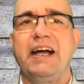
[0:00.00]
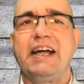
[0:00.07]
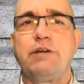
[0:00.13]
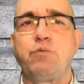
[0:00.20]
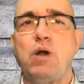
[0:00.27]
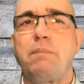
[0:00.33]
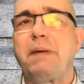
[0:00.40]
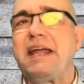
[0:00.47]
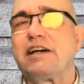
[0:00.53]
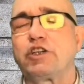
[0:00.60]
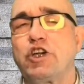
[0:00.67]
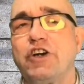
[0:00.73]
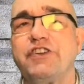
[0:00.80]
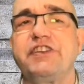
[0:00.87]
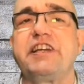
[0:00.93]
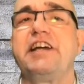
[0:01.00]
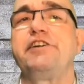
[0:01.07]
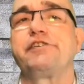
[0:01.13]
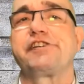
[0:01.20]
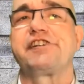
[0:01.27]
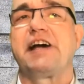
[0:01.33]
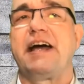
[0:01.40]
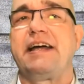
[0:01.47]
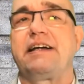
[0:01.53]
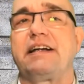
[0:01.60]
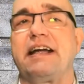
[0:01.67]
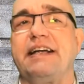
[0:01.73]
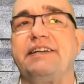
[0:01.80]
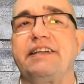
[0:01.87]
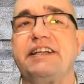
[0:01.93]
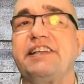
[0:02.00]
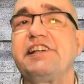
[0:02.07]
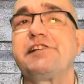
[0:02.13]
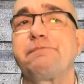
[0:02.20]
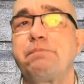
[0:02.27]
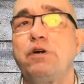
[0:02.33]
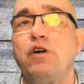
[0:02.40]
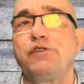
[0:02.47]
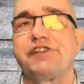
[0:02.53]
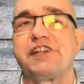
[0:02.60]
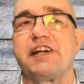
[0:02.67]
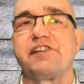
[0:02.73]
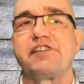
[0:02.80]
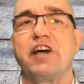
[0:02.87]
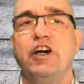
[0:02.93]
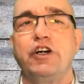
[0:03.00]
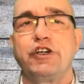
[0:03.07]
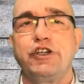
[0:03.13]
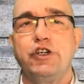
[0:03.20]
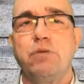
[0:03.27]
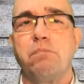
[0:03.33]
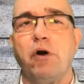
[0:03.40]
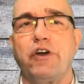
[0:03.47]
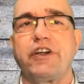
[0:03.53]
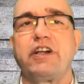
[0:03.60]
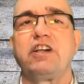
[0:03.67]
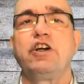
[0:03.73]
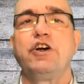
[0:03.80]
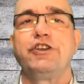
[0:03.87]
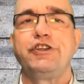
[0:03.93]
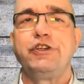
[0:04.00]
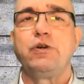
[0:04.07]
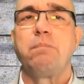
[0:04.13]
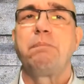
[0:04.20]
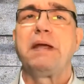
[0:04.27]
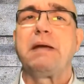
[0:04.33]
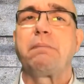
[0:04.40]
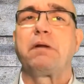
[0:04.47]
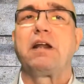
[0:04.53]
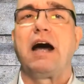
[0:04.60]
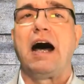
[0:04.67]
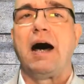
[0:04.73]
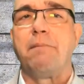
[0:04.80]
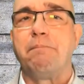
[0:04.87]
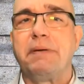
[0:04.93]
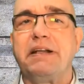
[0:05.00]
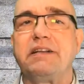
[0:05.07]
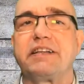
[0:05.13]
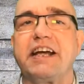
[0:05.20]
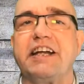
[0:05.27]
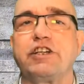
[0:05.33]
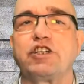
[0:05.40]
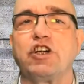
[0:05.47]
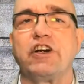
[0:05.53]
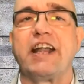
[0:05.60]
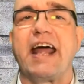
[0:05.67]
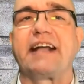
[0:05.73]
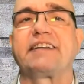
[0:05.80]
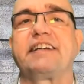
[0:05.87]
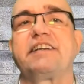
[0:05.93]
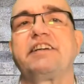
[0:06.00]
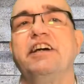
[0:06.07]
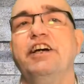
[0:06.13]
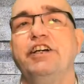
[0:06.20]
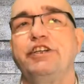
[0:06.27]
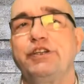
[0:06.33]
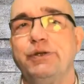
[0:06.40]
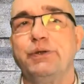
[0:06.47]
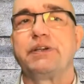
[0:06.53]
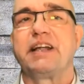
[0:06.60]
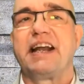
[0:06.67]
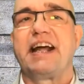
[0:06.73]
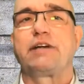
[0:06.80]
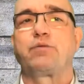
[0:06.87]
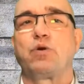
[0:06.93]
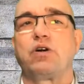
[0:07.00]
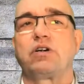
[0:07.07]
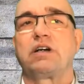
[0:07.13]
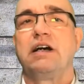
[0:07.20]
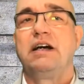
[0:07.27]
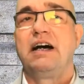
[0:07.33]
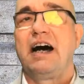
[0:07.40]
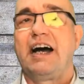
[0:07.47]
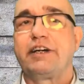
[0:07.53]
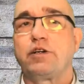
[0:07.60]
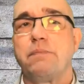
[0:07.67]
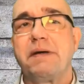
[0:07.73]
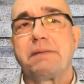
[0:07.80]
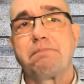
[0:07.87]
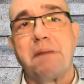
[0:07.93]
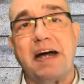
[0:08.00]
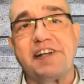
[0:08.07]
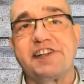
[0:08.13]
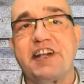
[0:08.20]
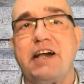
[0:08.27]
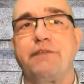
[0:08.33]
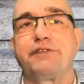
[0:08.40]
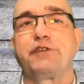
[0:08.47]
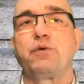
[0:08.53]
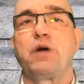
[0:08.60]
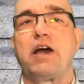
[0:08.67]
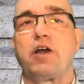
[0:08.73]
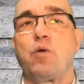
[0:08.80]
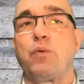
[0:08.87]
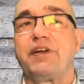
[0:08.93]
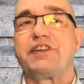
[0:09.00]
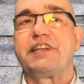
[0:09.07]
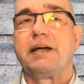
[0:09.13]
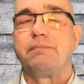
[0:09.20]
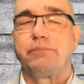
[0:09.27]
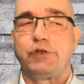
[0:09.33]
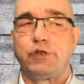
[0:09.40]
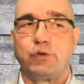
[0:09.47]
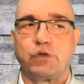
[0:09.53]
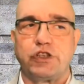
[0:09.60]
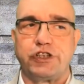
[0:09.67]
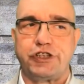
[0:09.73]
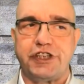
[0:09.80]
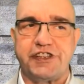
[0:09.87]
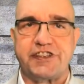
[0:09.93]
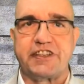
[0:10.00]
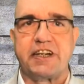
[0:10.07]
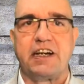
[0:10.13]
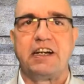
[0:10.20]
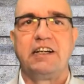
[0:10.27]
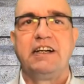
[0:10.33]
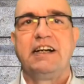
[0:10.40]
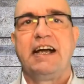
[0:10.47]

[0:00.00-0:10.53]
it will be a continuous cycle, and in this process, you model, new people are built and connected to the network. I commit myself together with them to register